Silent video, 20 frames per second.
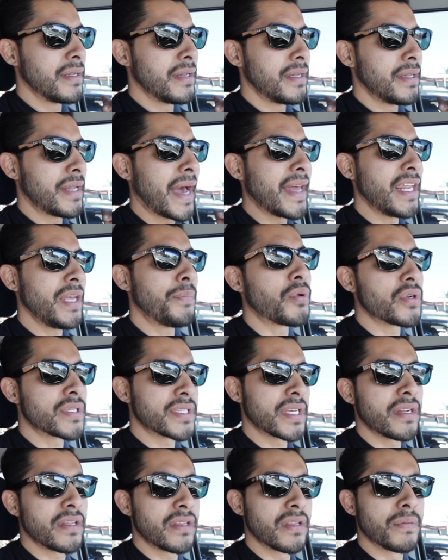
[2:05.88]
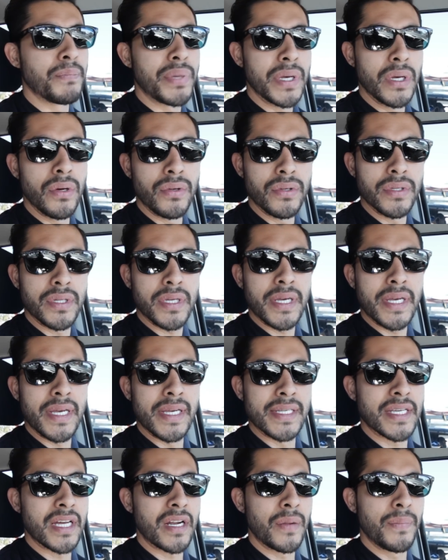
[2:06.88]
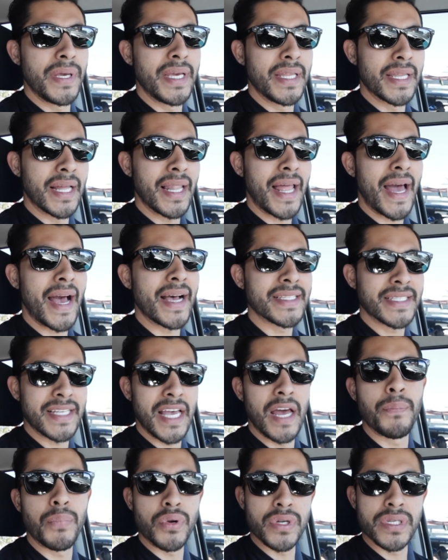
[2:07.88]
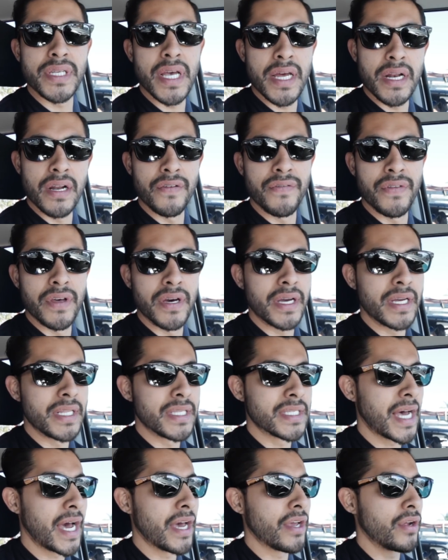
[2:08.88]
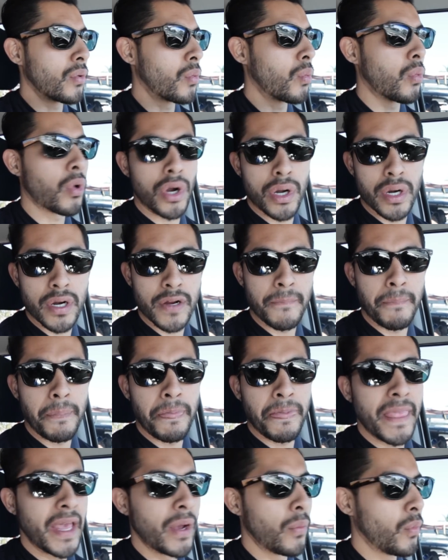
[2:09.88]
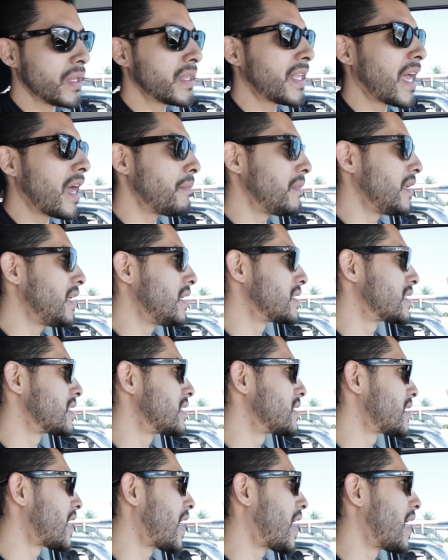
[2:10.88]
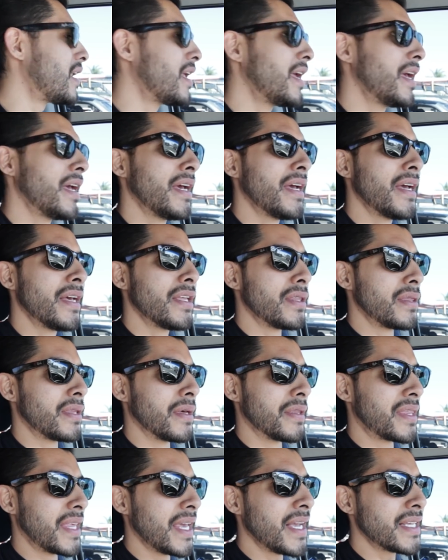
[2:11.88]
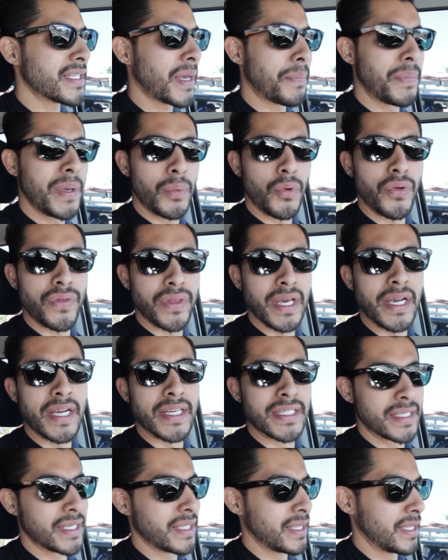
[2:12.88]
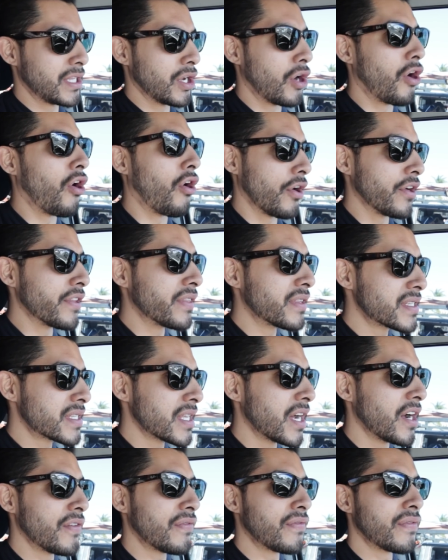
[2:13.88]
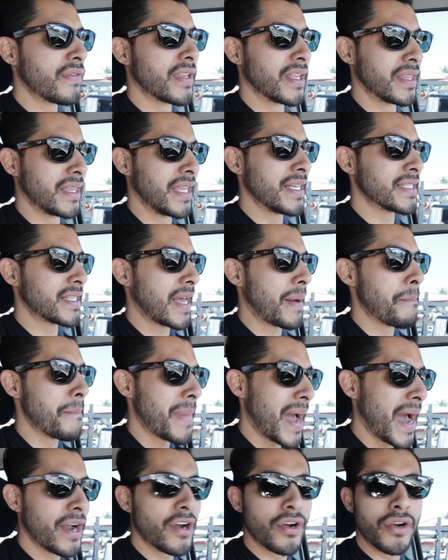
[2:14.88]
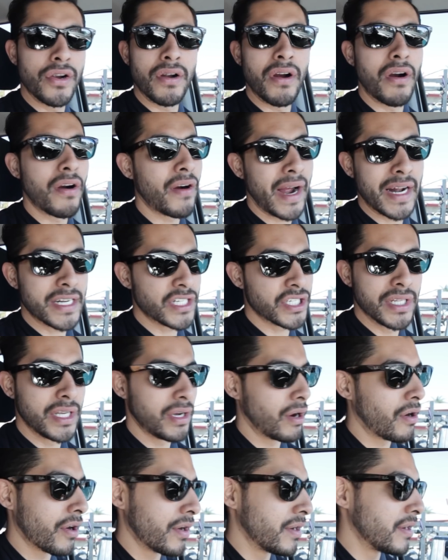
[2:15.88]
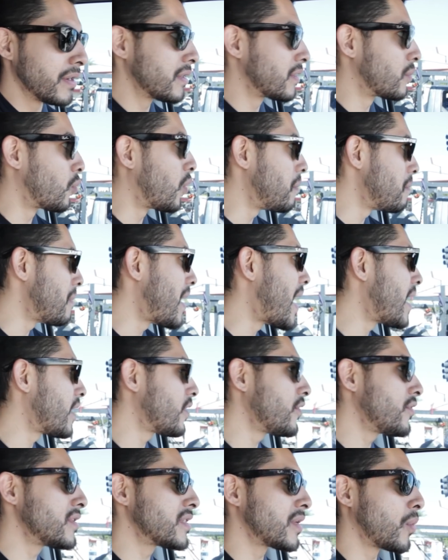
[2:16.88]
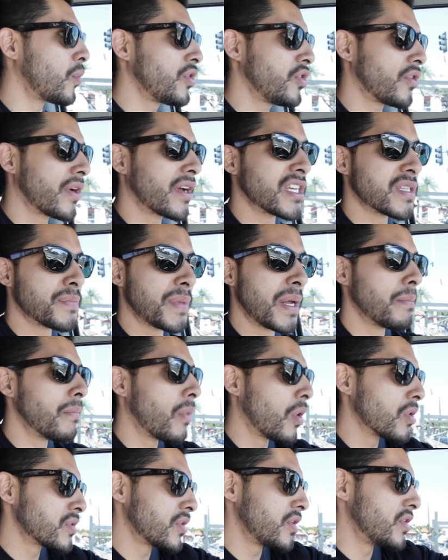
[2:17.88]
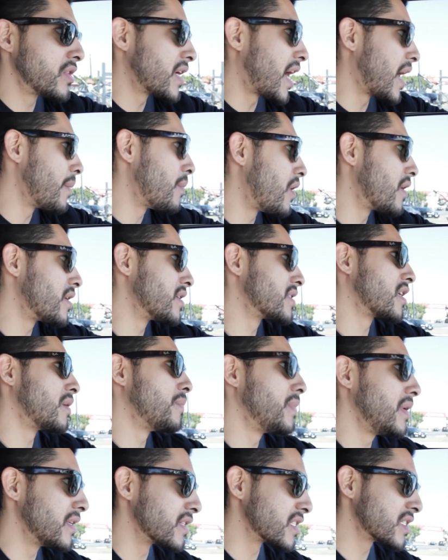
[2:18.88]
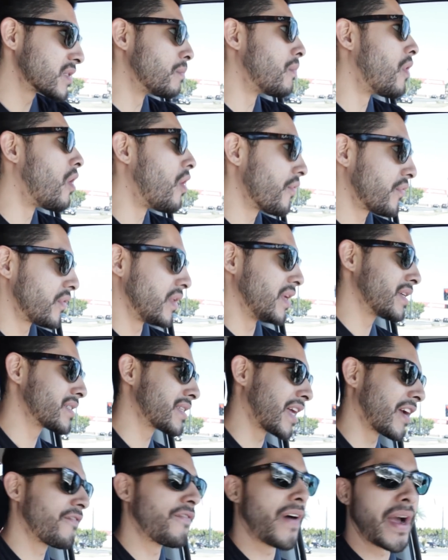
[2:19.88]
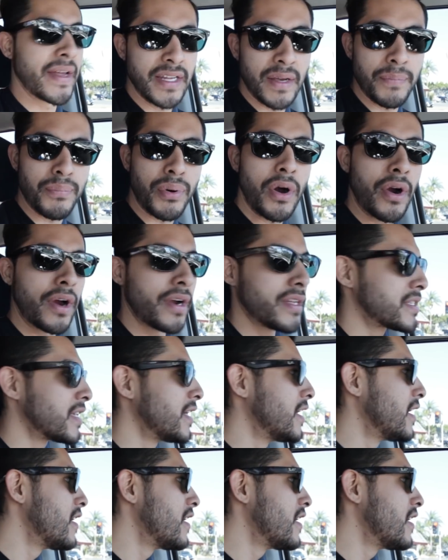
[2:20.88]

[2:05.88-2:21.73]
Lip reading: 90% of the build is going to be in the last 10% of the entire work. And what that means is that the things that people think is the hard stuff, the things that matter, actually aren't. What matters and what you're going to spend most of your time on is going to be the small things, like finding parts,